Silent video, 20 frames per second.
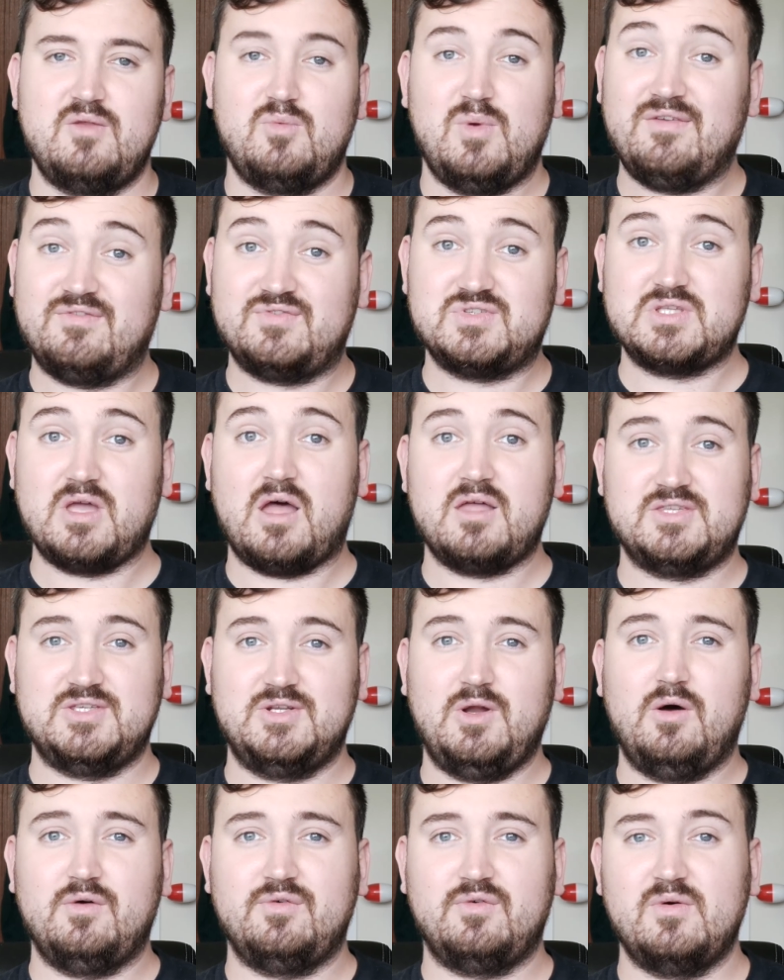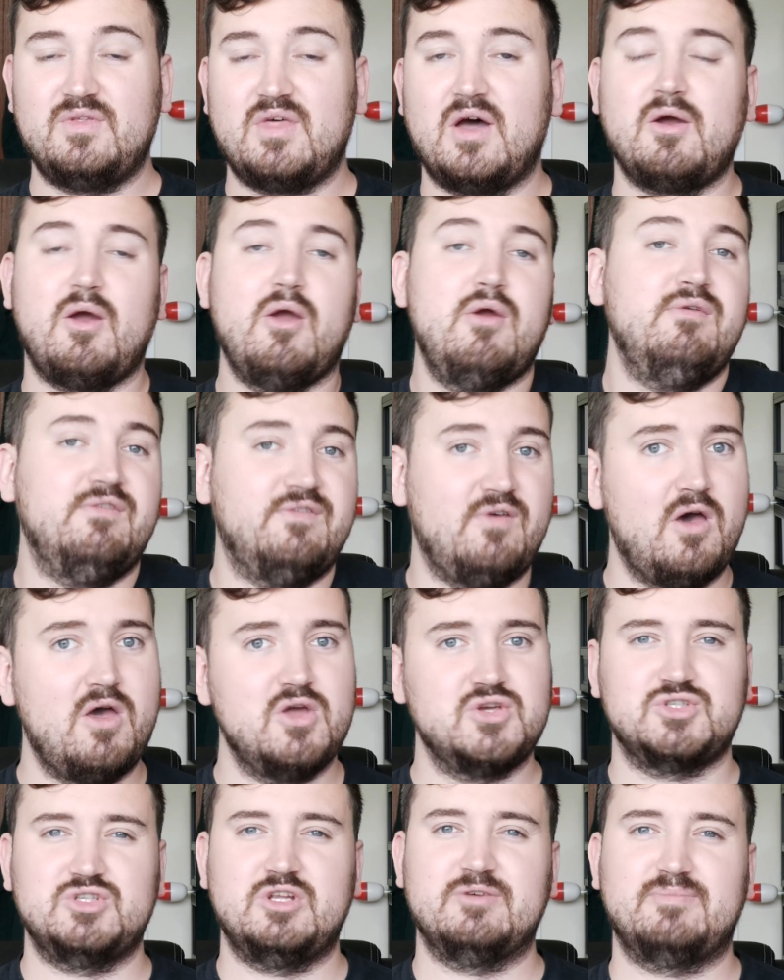And we've started off with our own
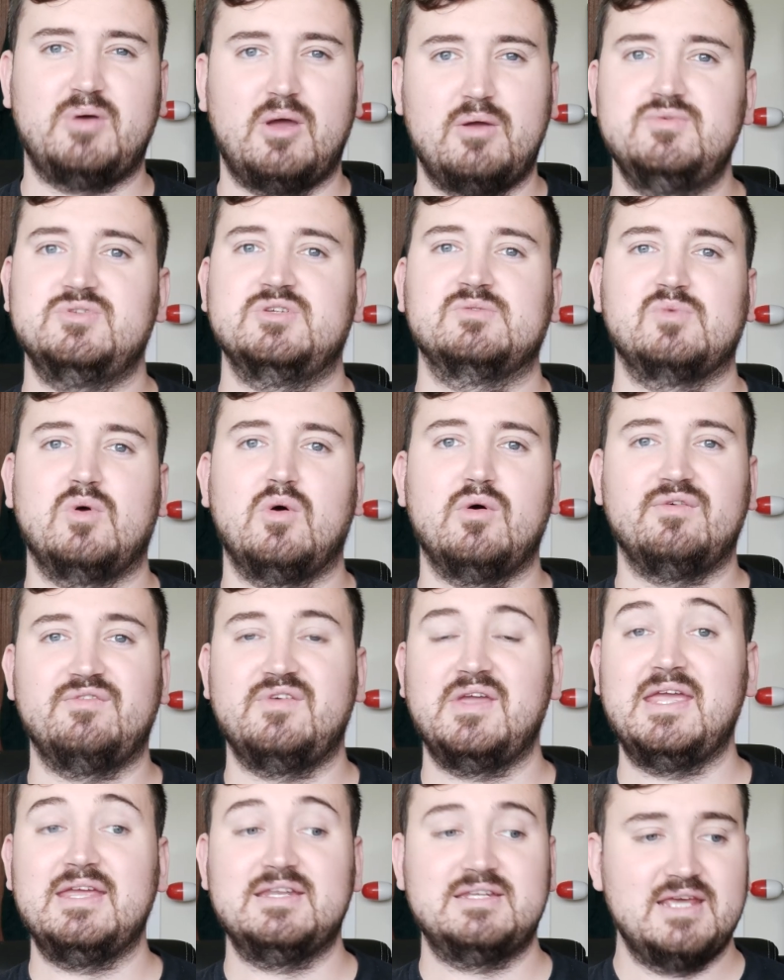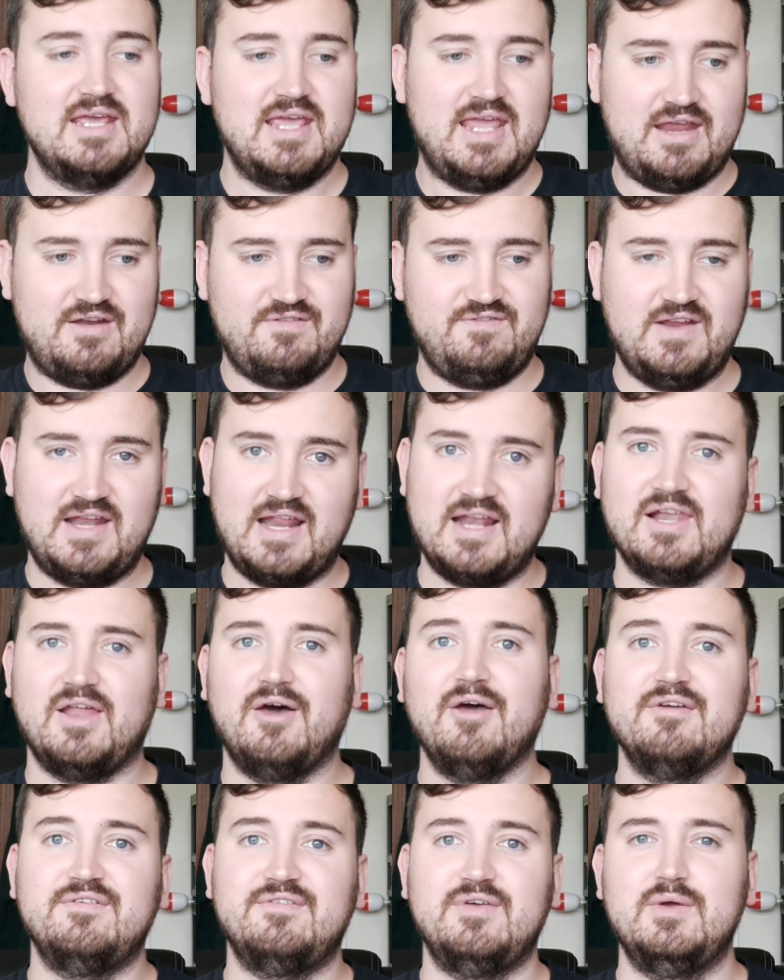version of bones and raw feed in feeding
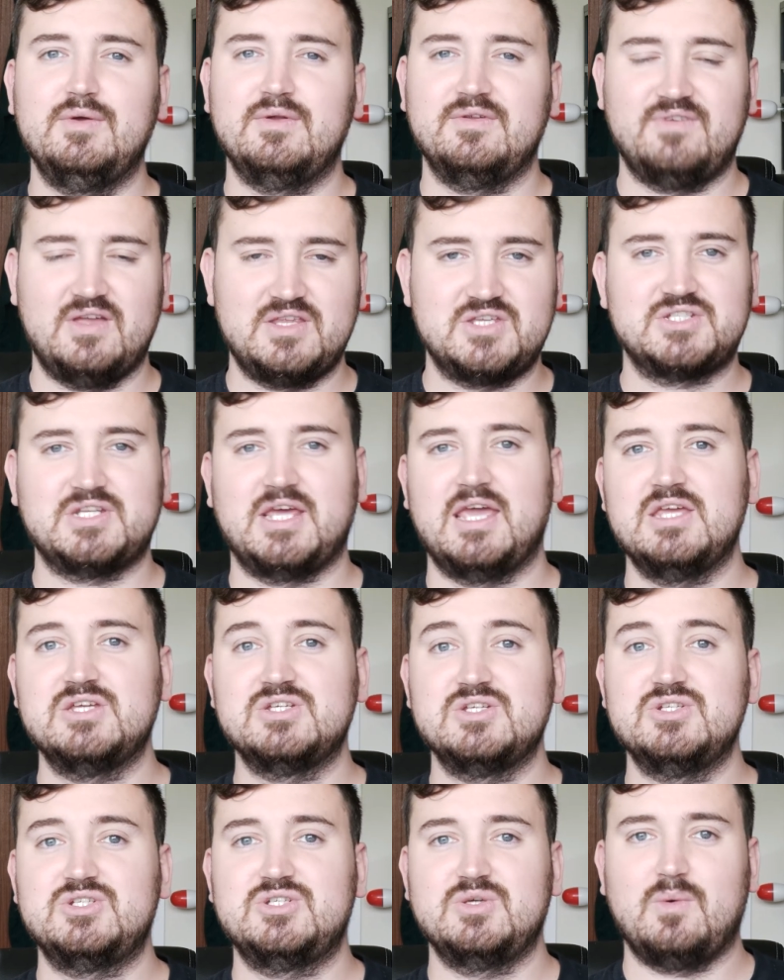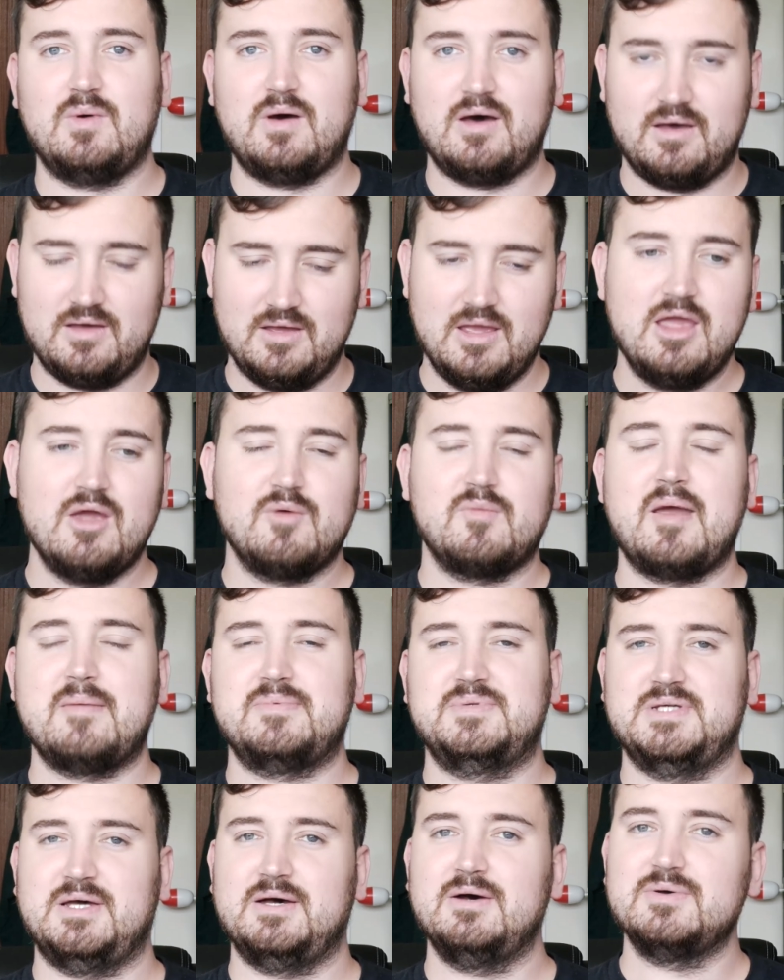live food and vegetation to our
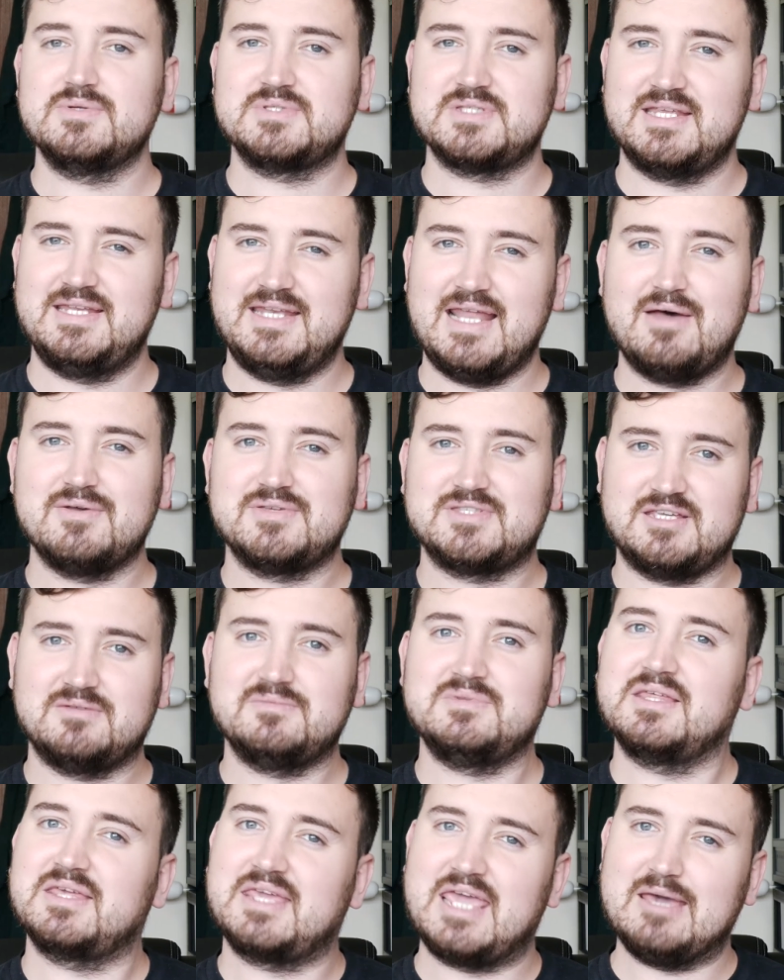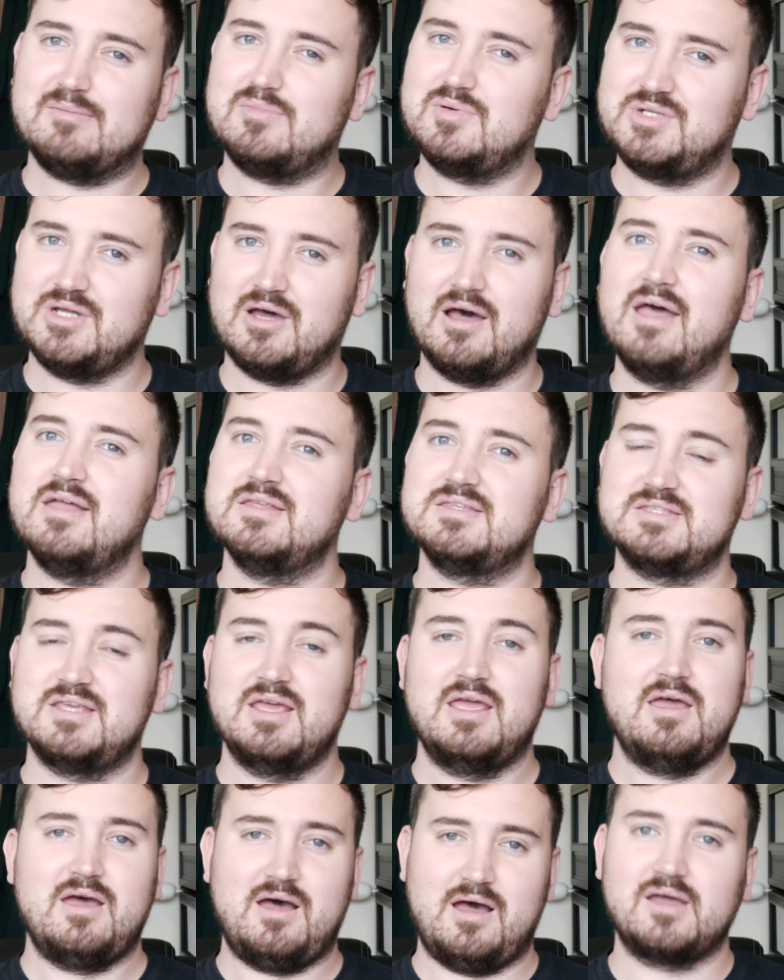reptiles, and now some of the kibble diets
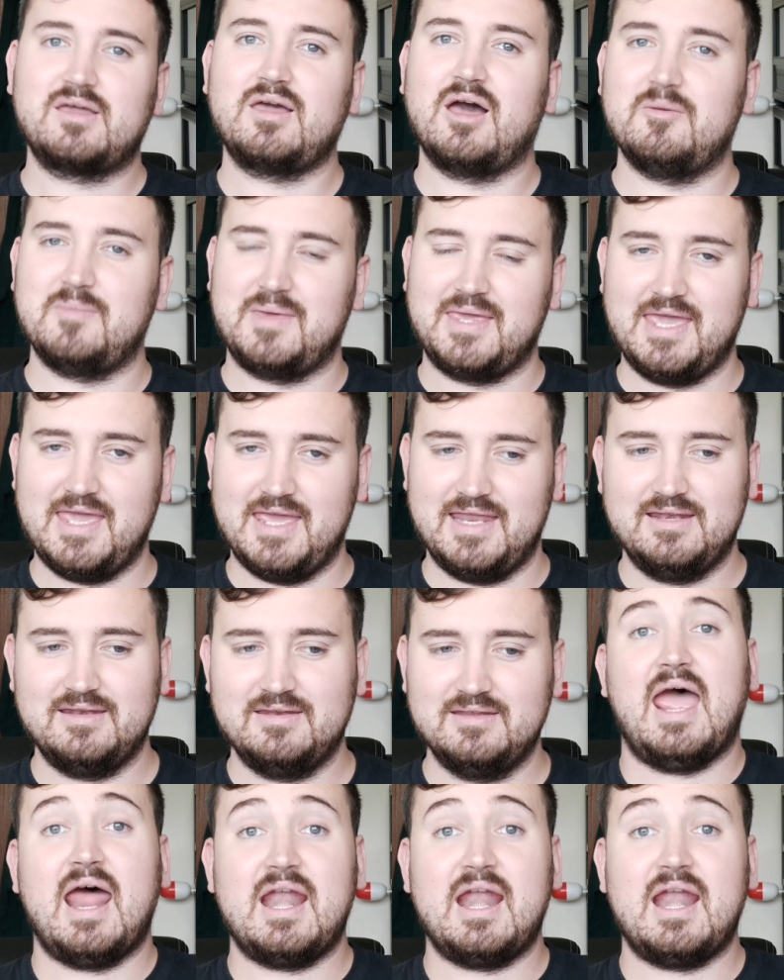are coming in.